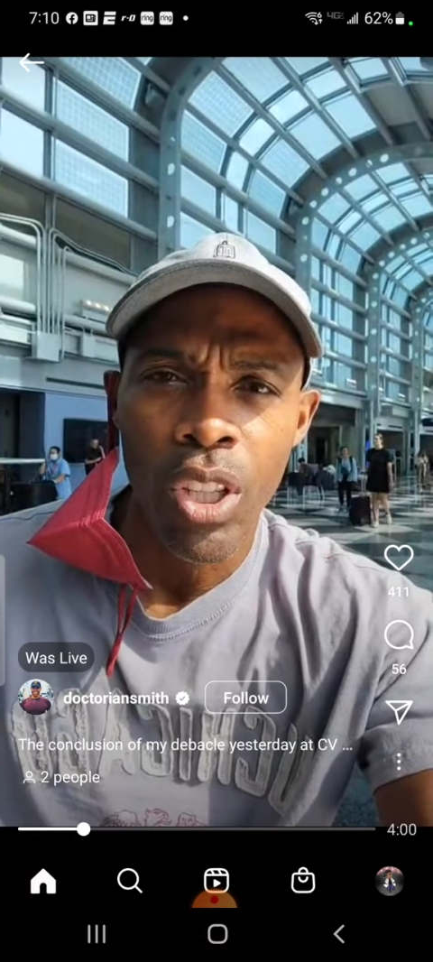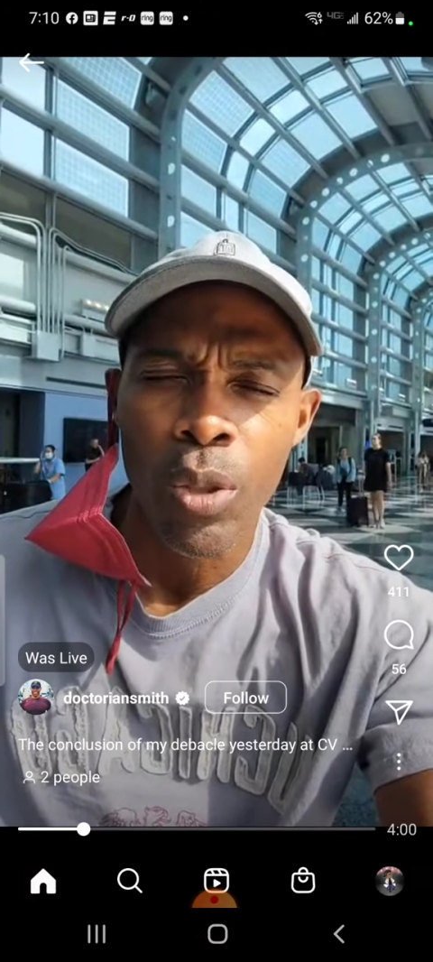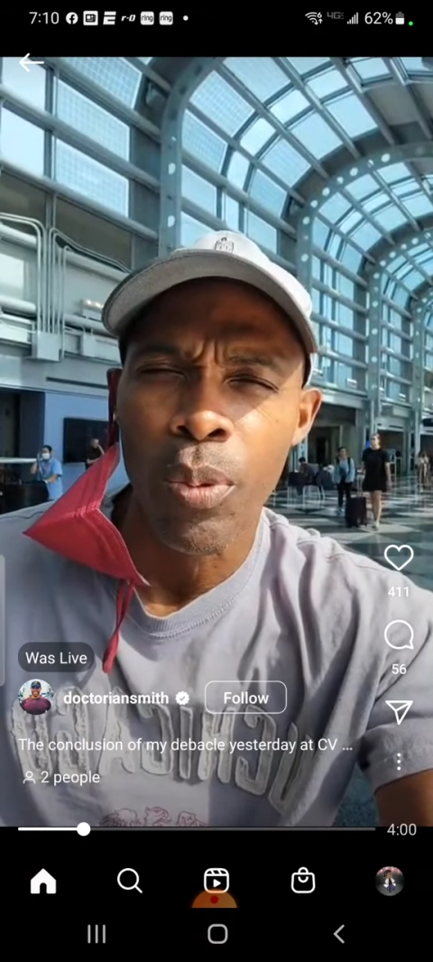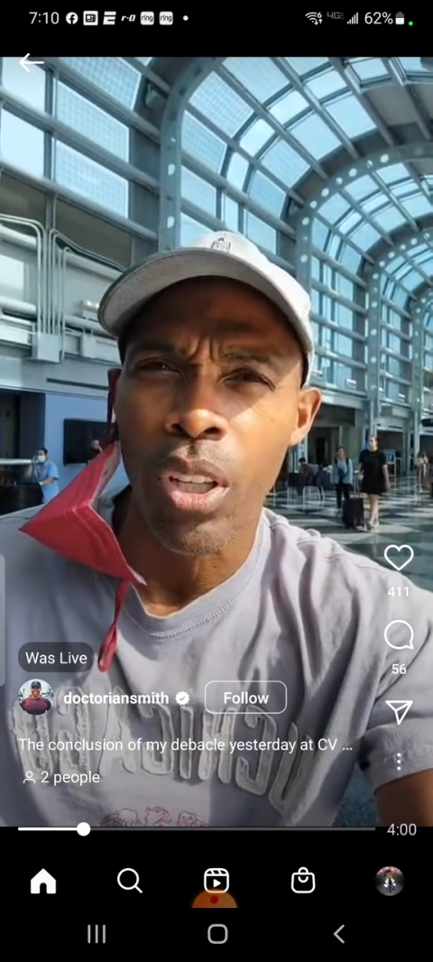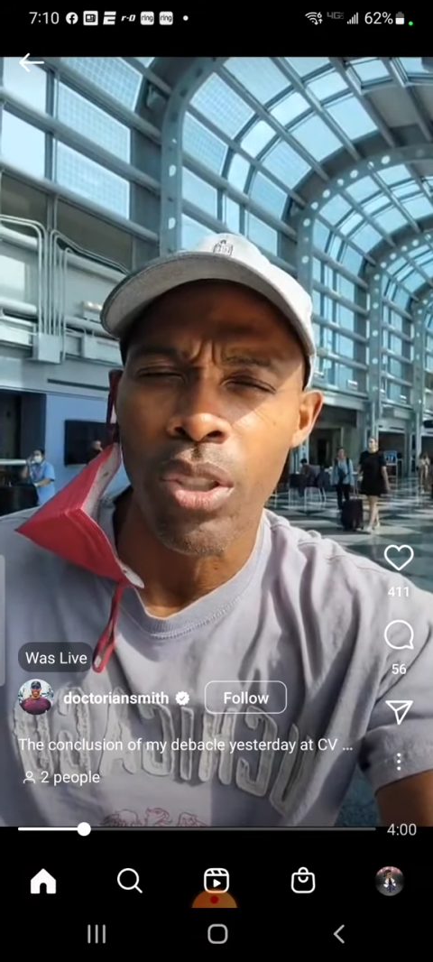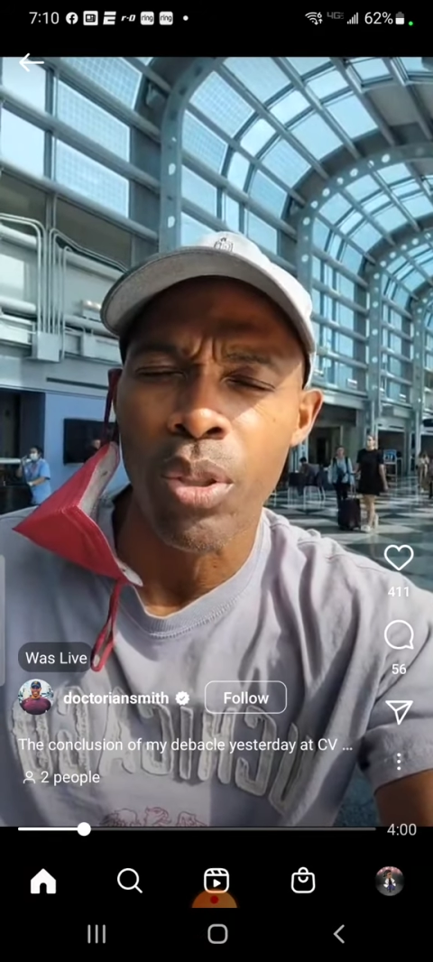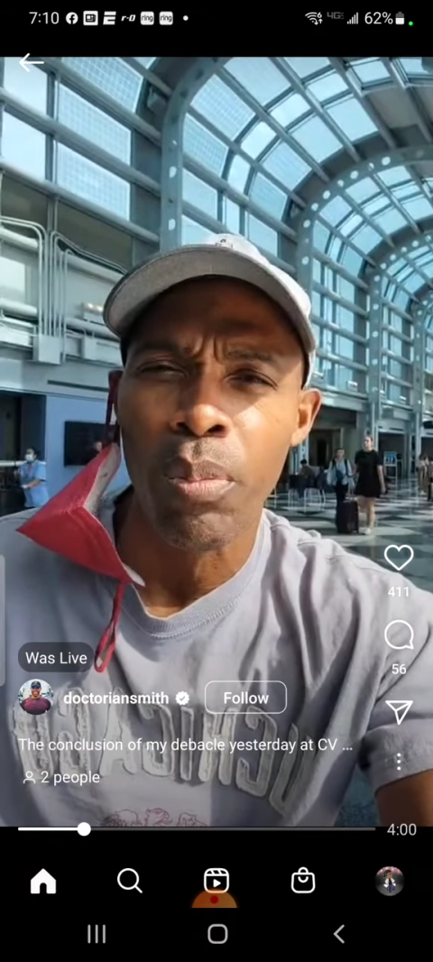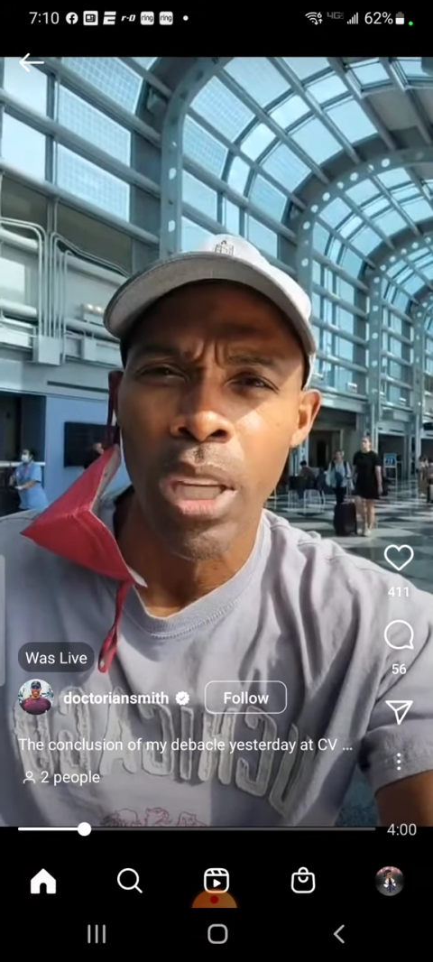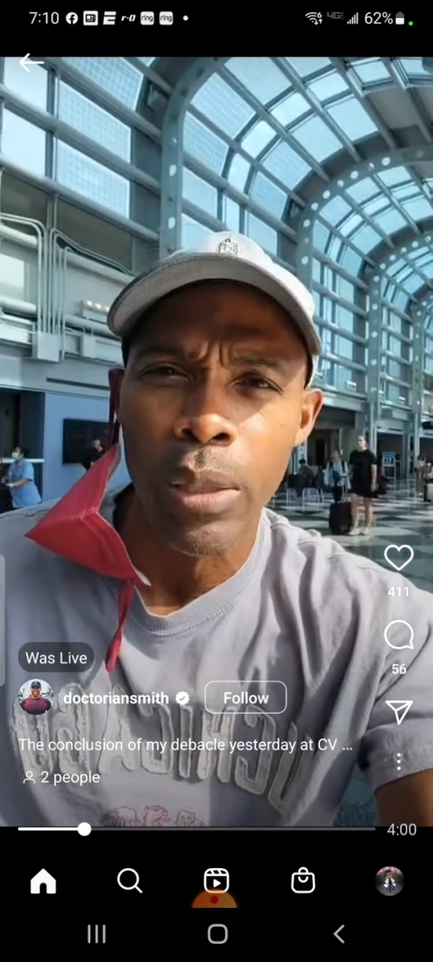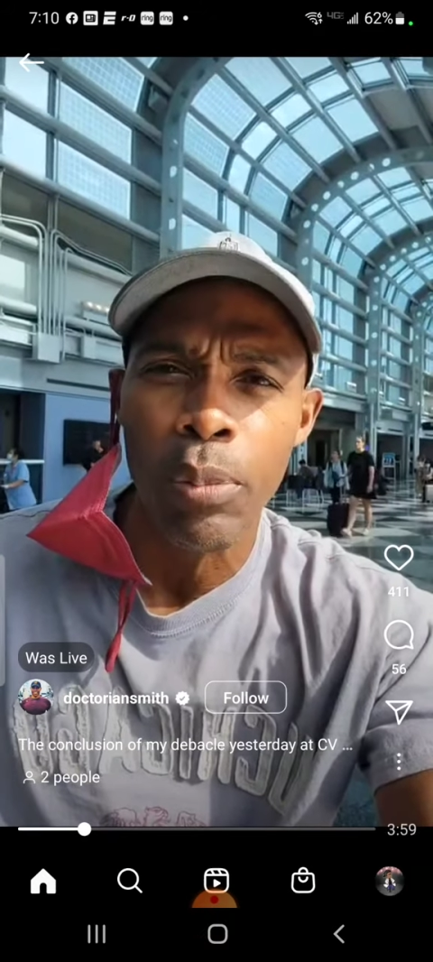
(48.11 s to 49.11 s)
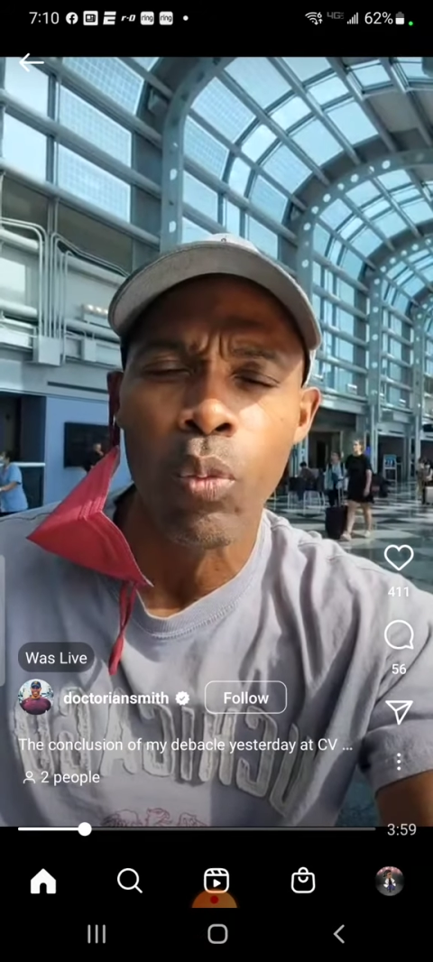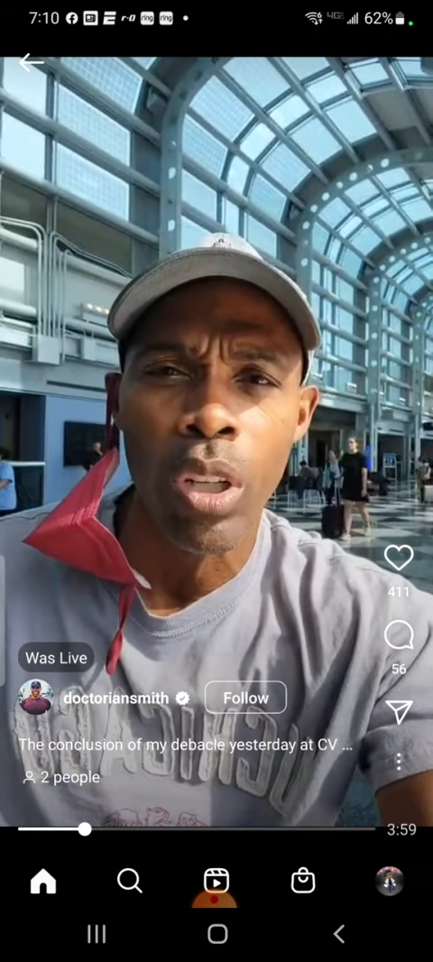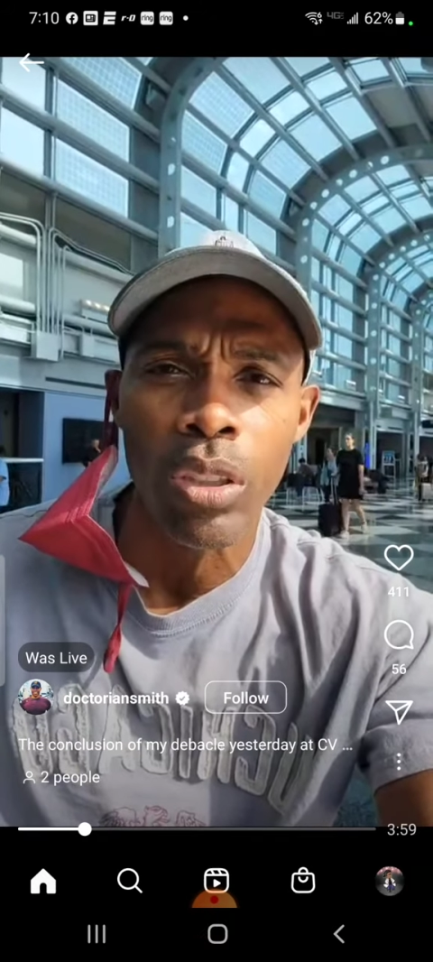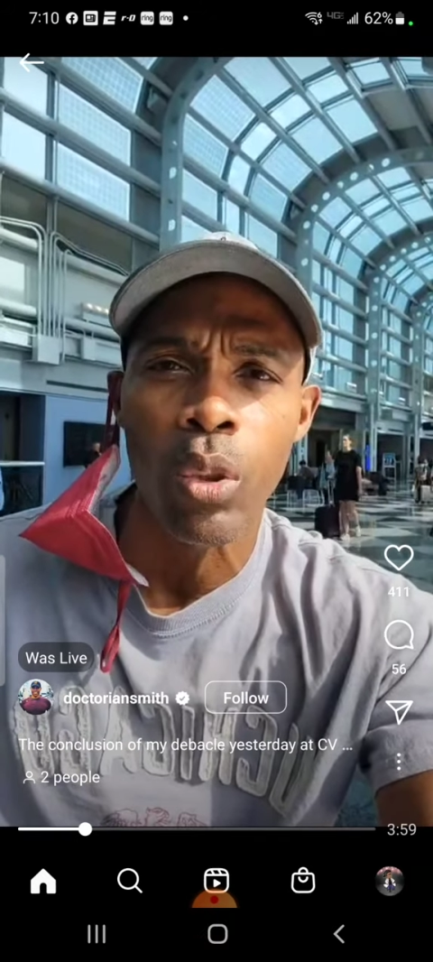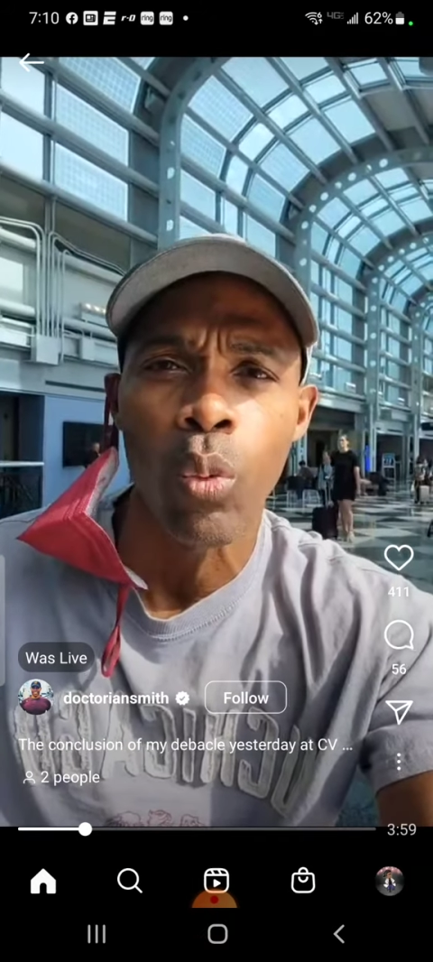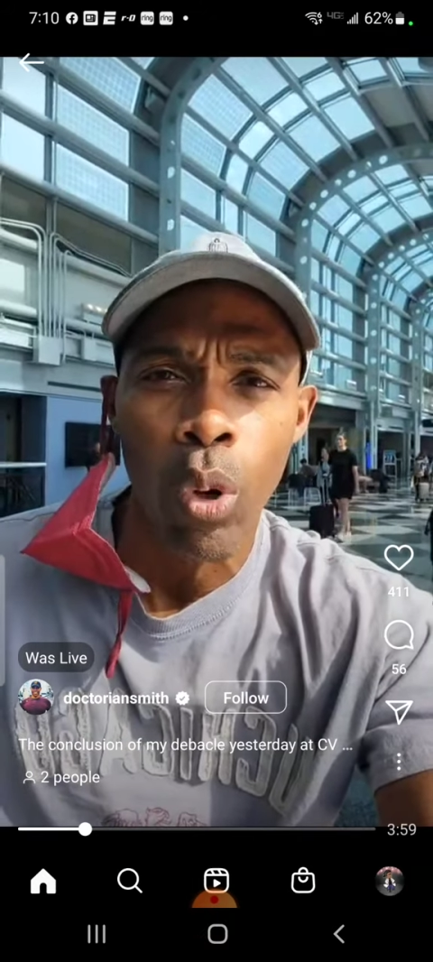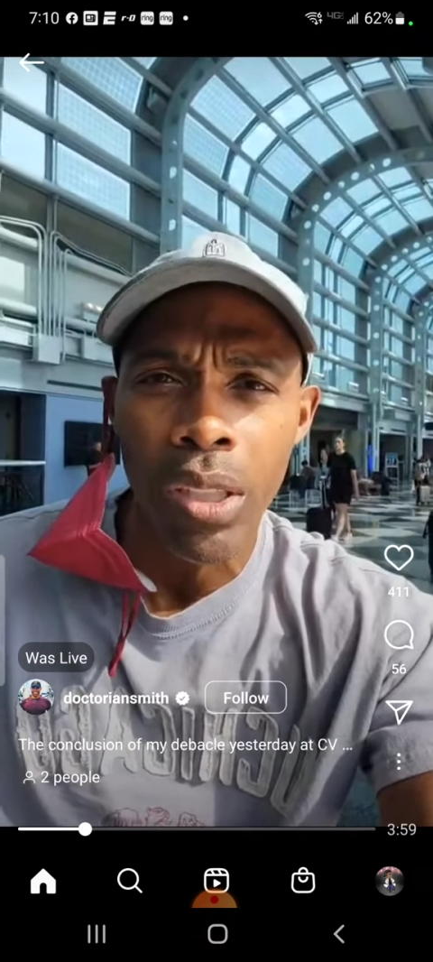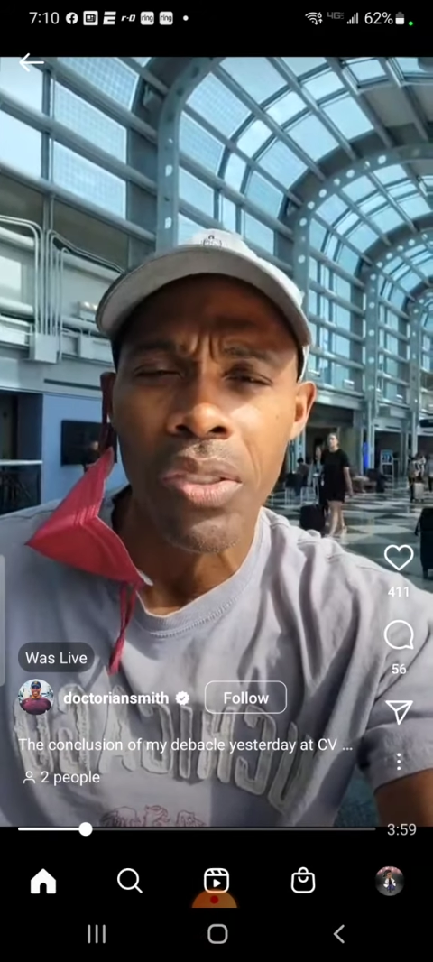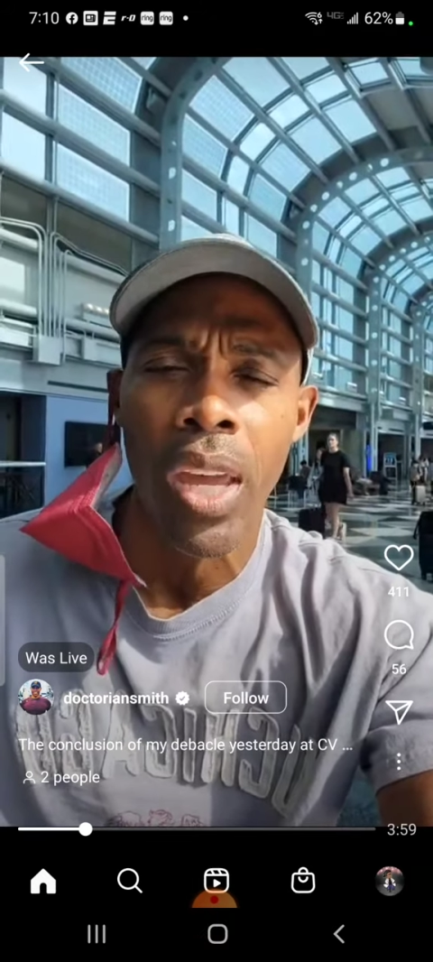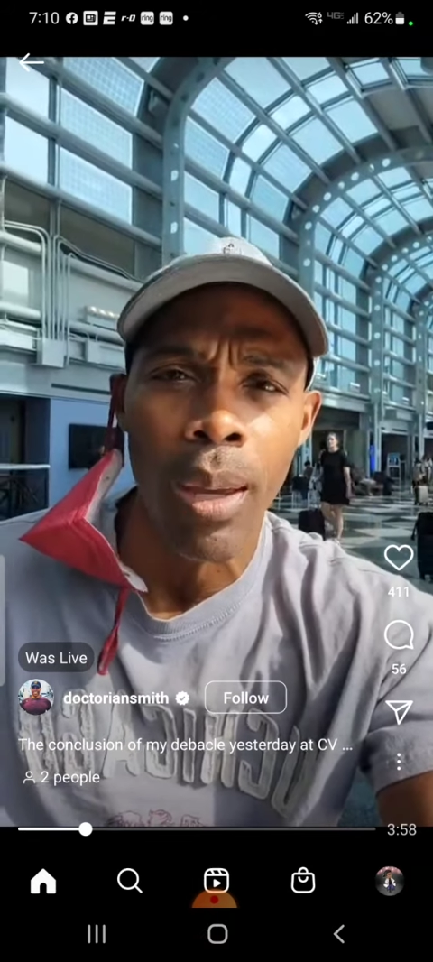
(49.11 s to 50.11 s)
is because it makes me wonder what
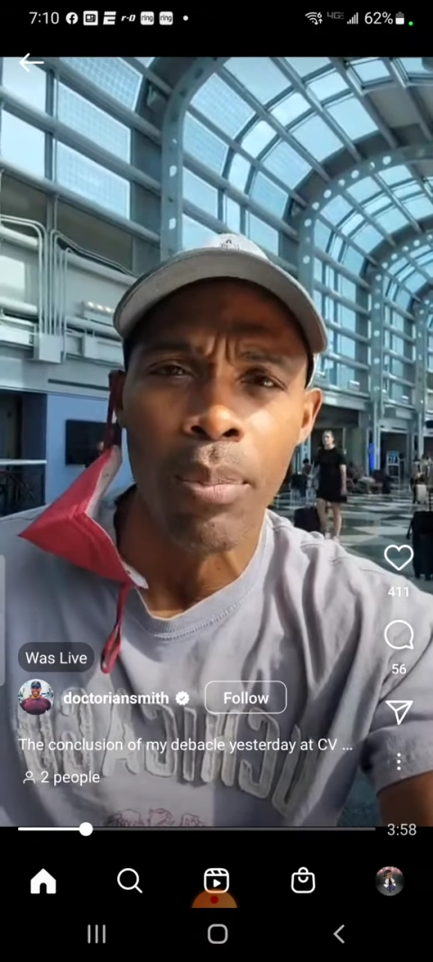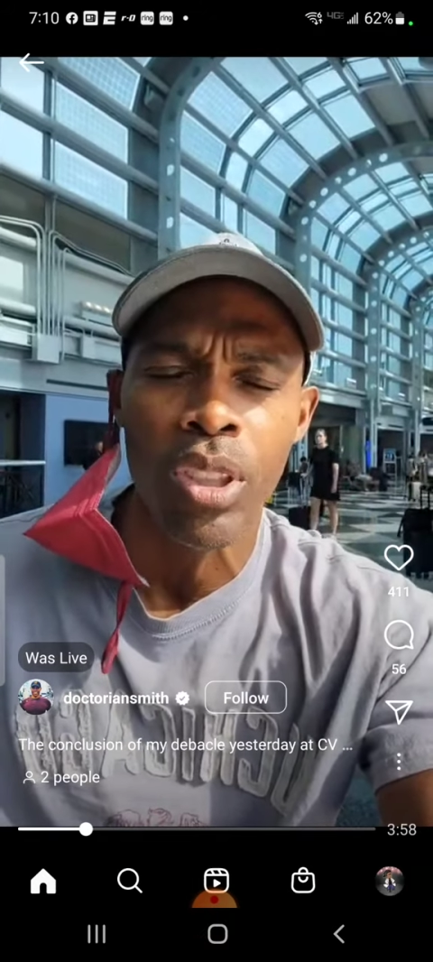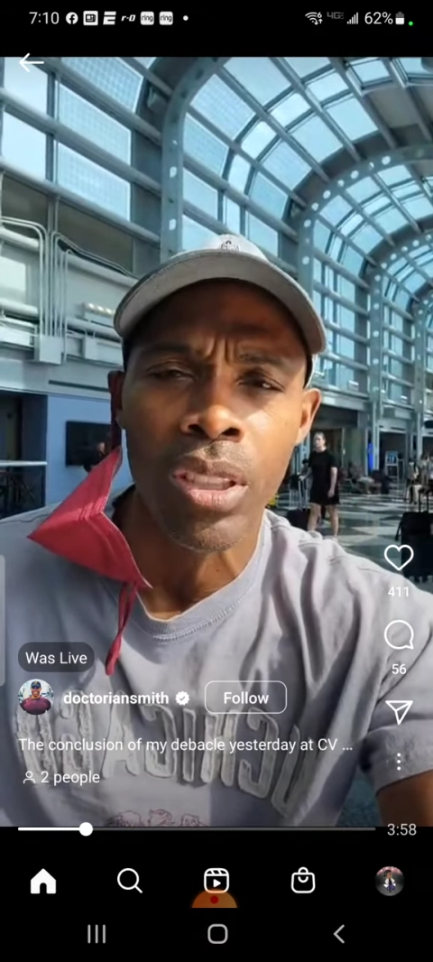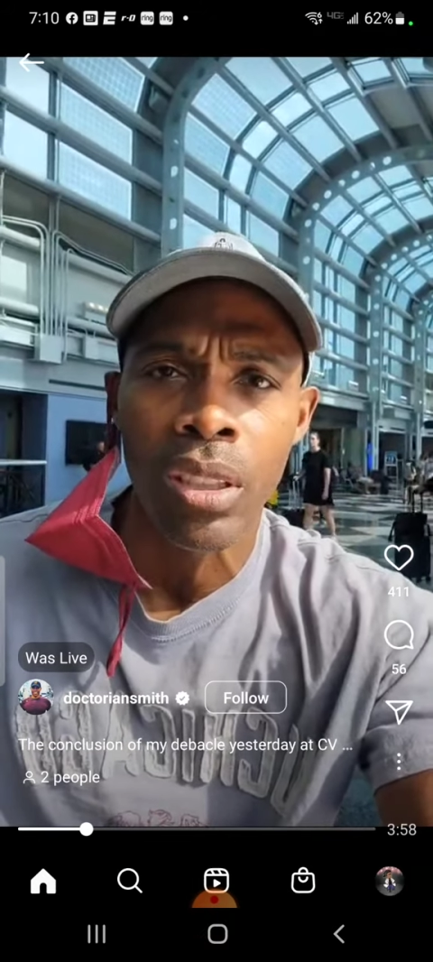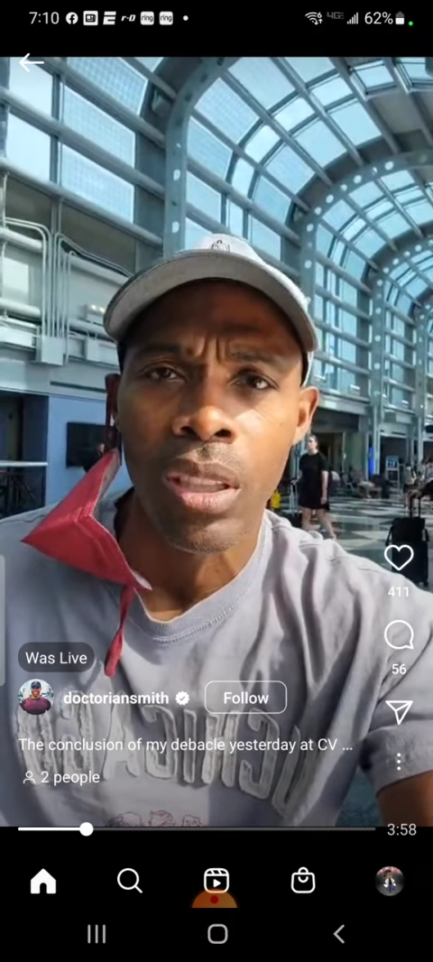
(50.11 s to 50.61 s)
is happening